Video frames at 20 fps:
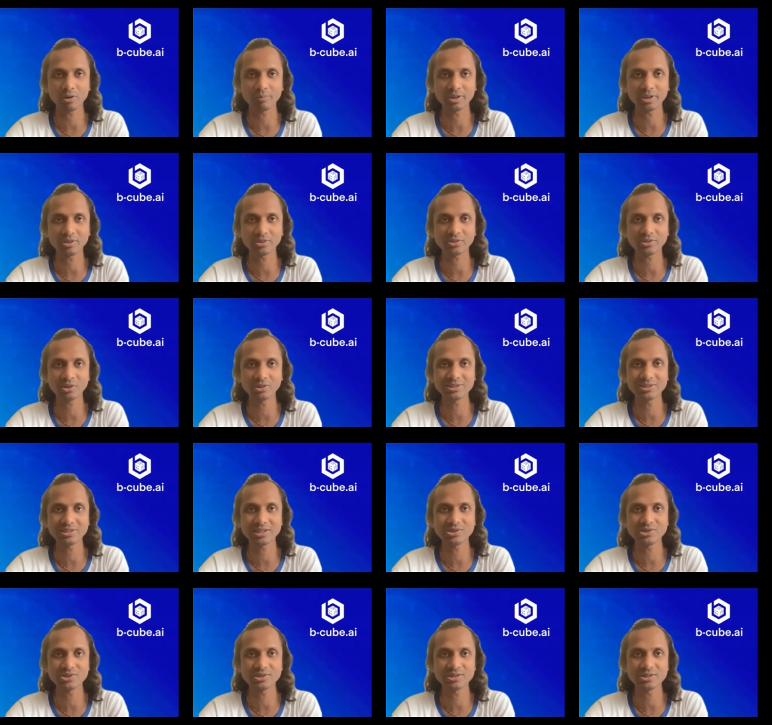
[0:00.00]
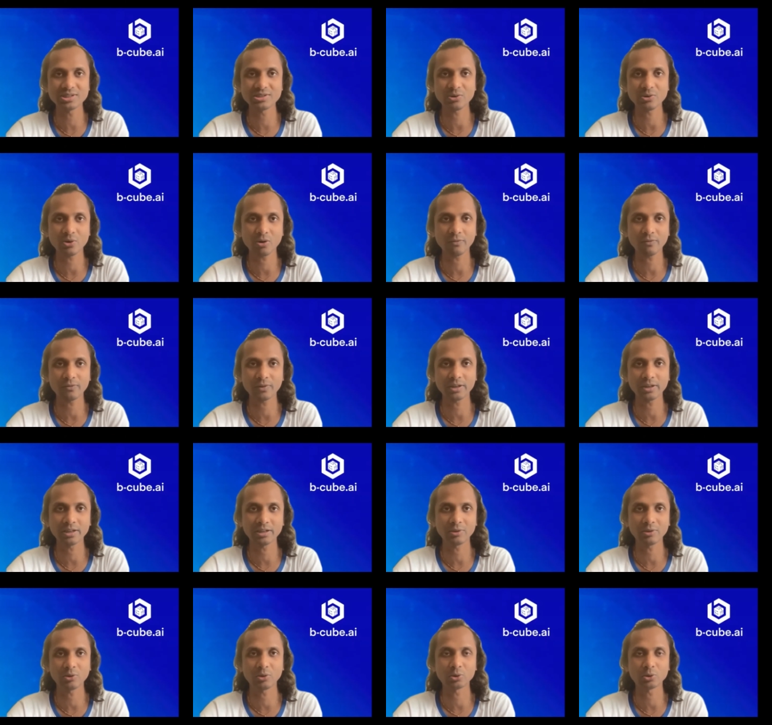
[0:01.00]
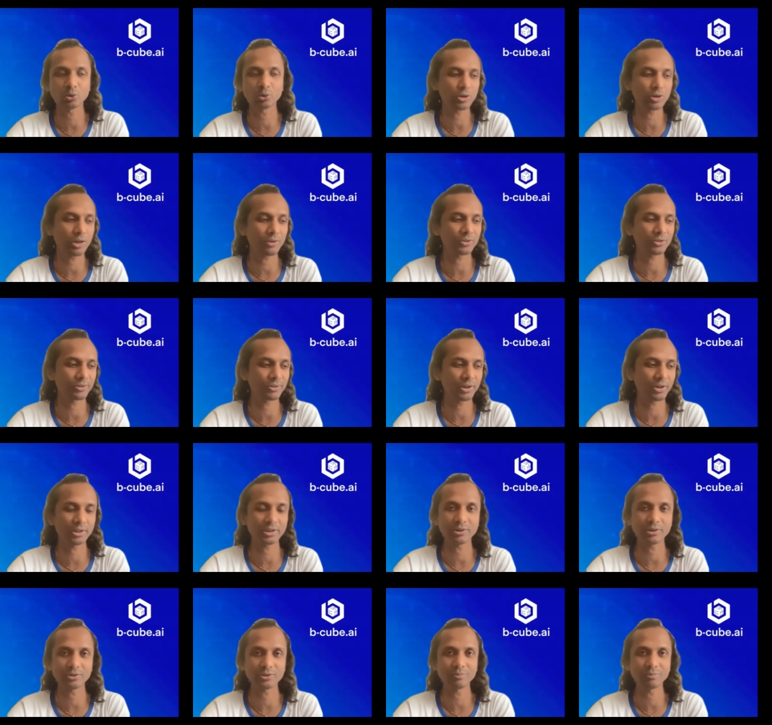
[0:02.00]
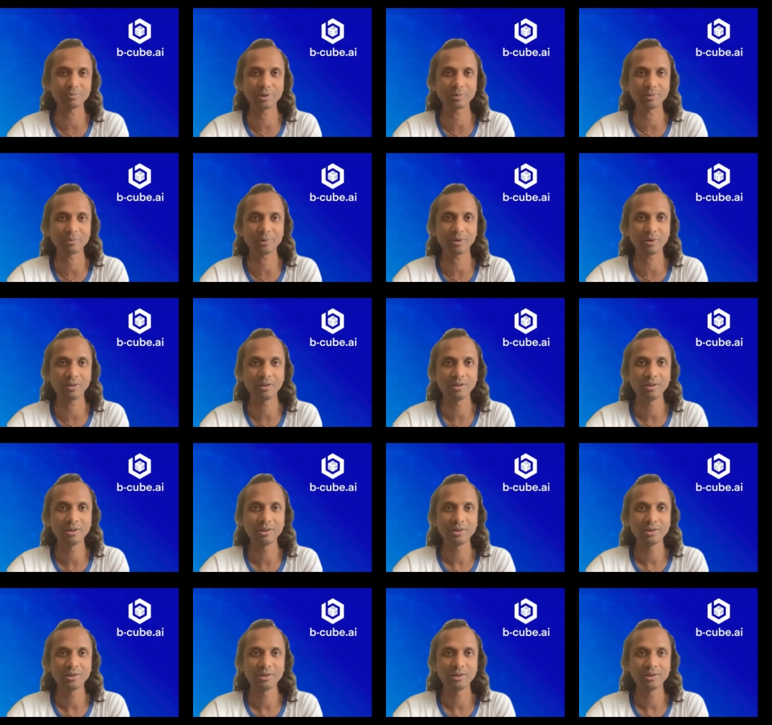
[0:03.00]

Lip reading: because all these agencies are offering 2,000 3,000 people.